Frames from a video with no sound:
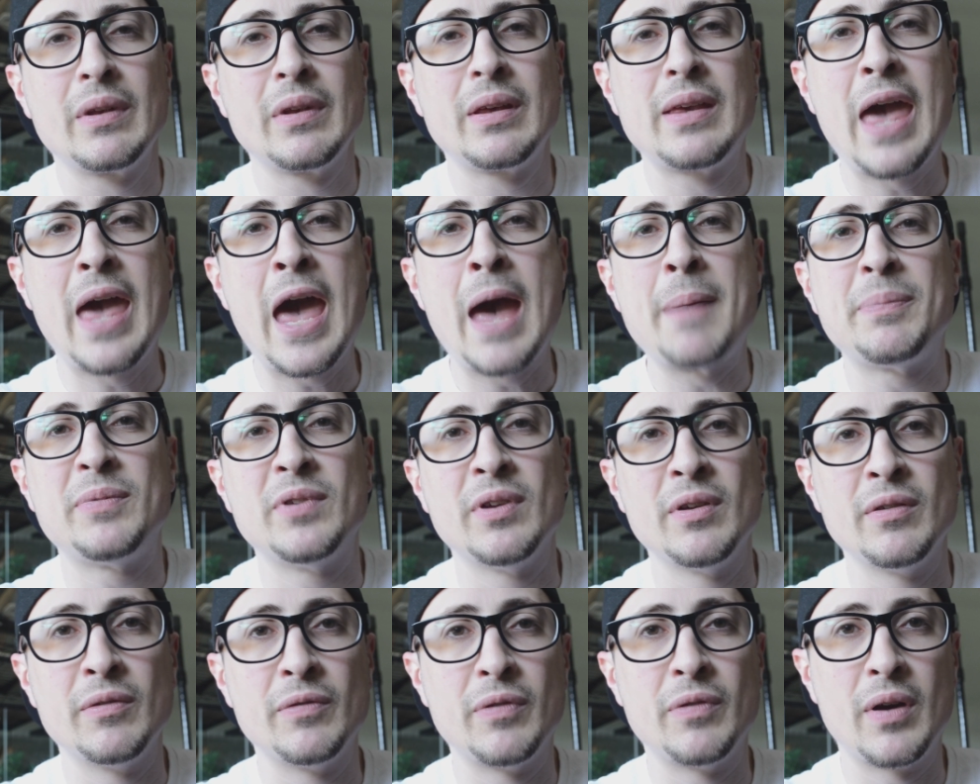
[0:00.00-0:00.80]

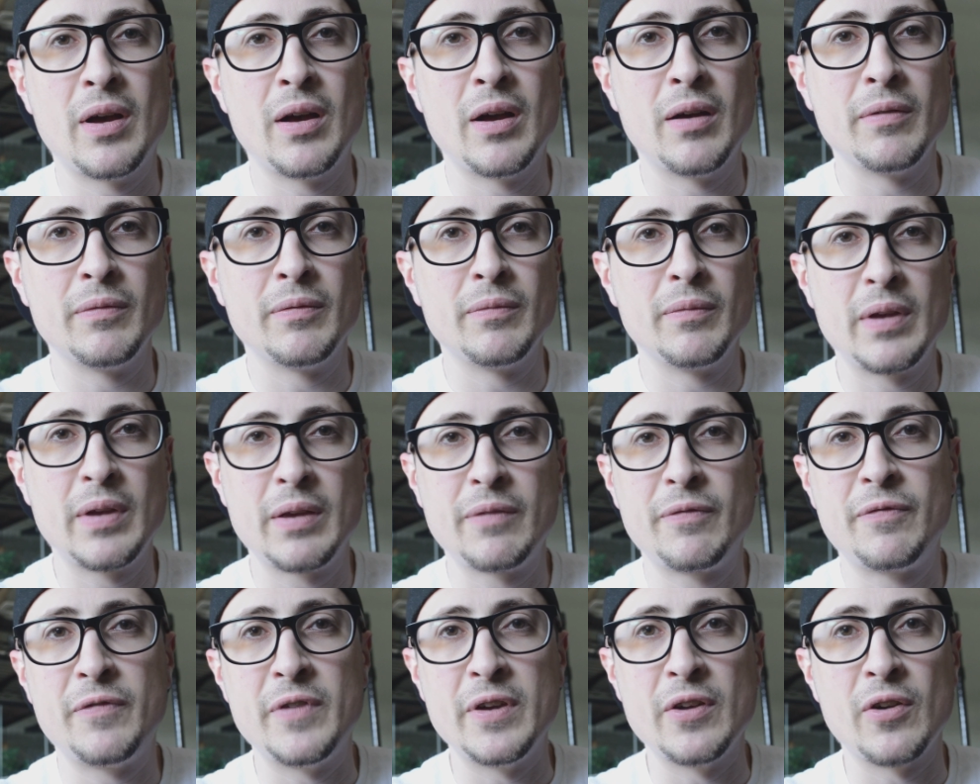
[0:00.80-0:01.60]
captive
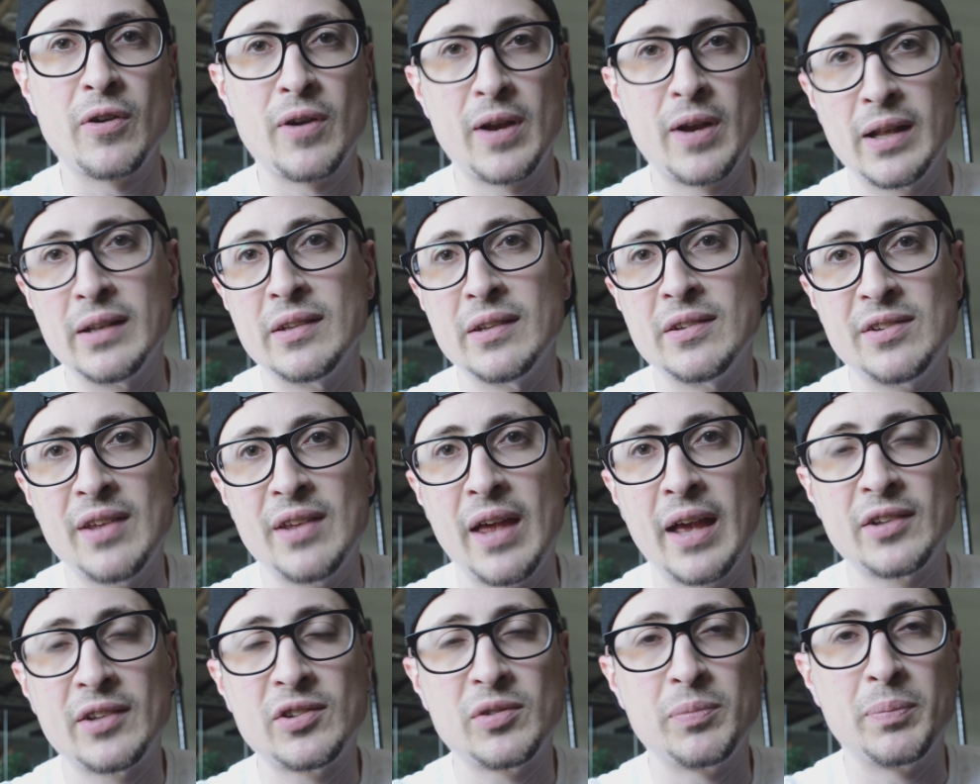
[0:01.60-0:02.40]
feeder
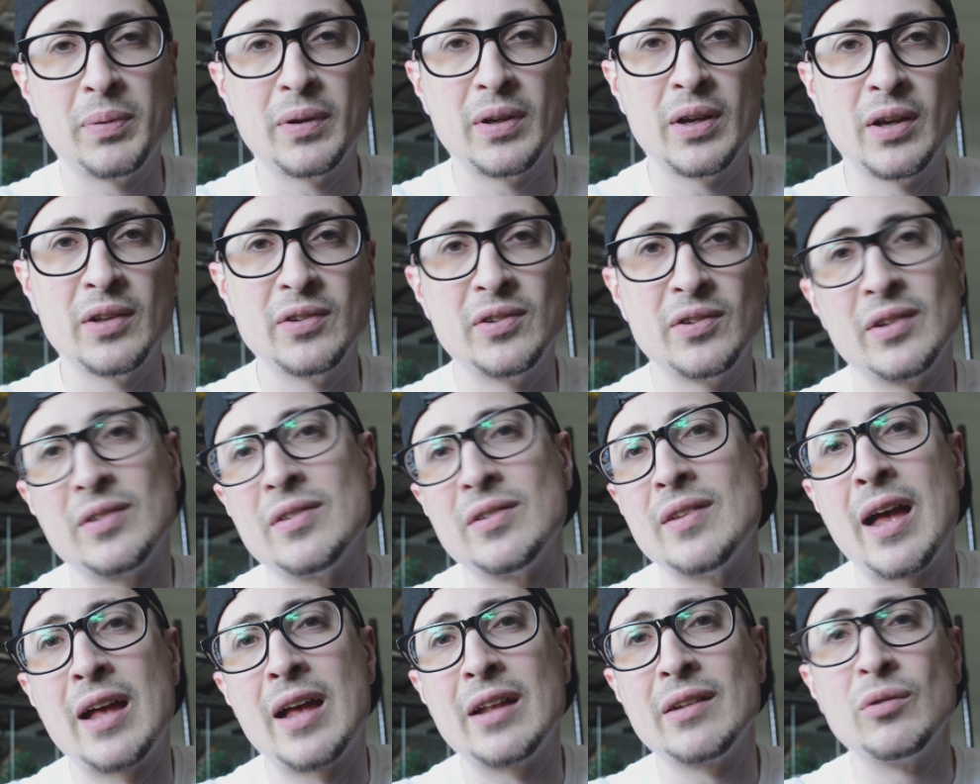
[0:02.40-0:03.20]
insects, because
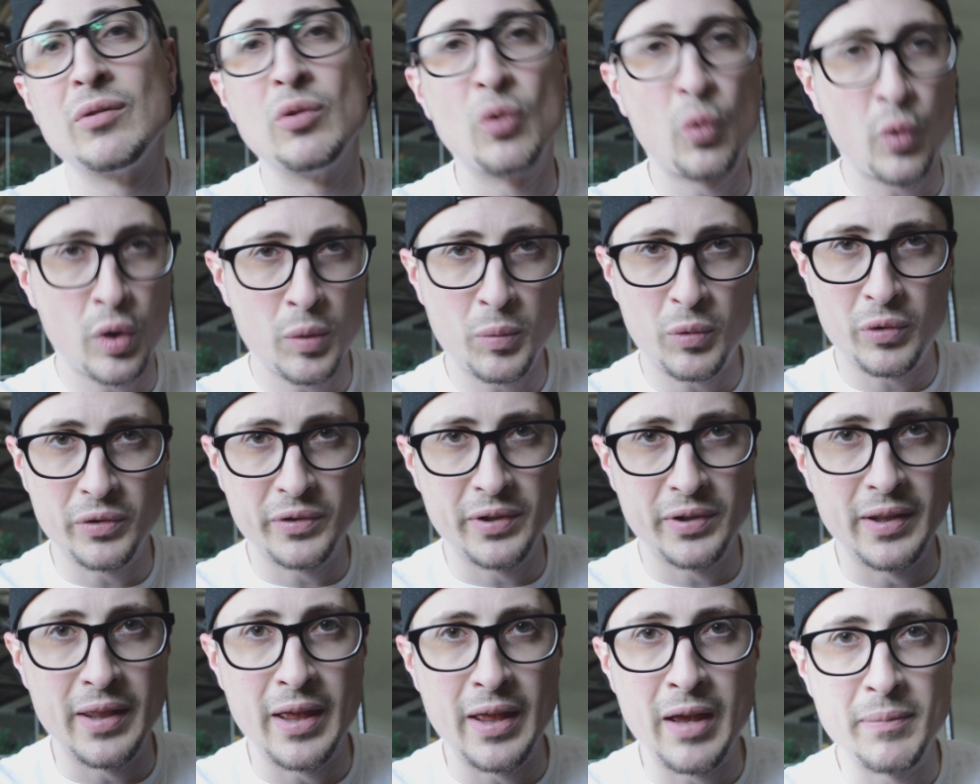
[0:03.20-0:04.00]
it's not normal
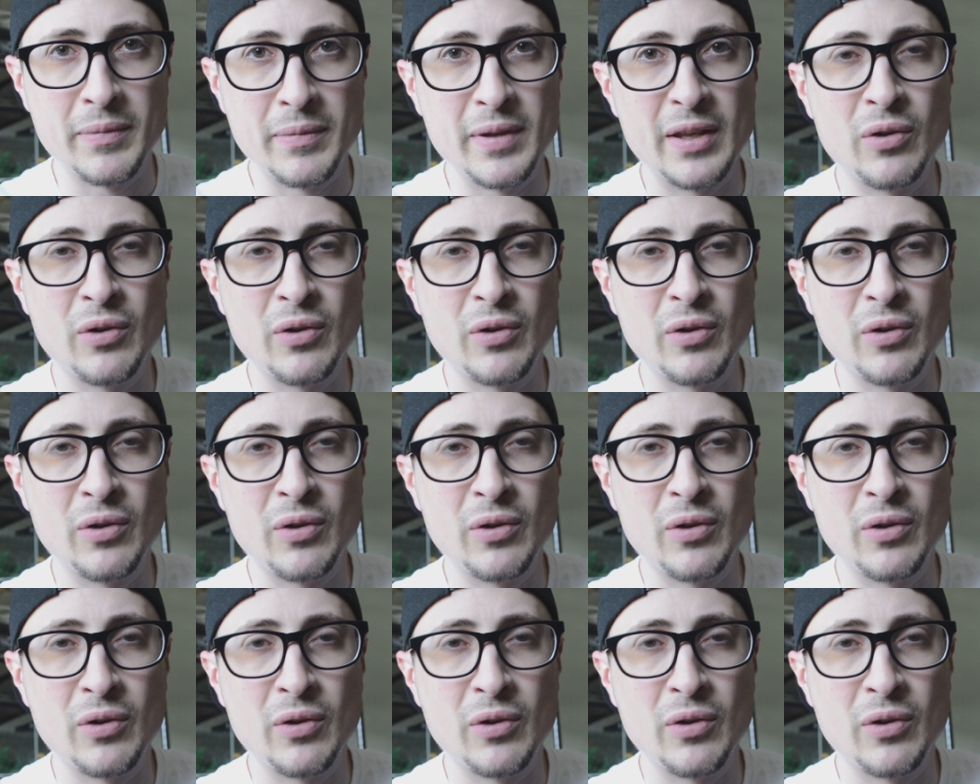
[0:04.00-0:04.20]
to them.